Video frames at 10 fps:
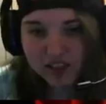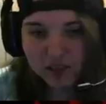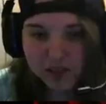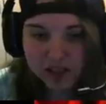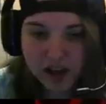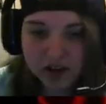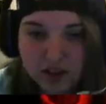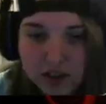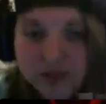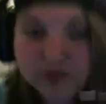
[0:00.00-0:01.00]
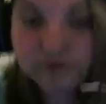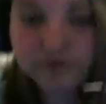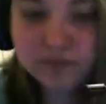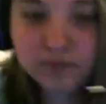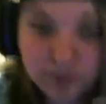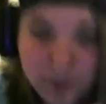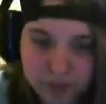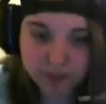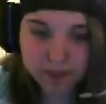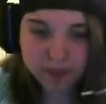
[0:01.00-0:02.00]
to the look. Look to the
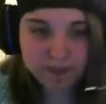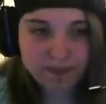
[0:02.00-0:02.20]
right of you.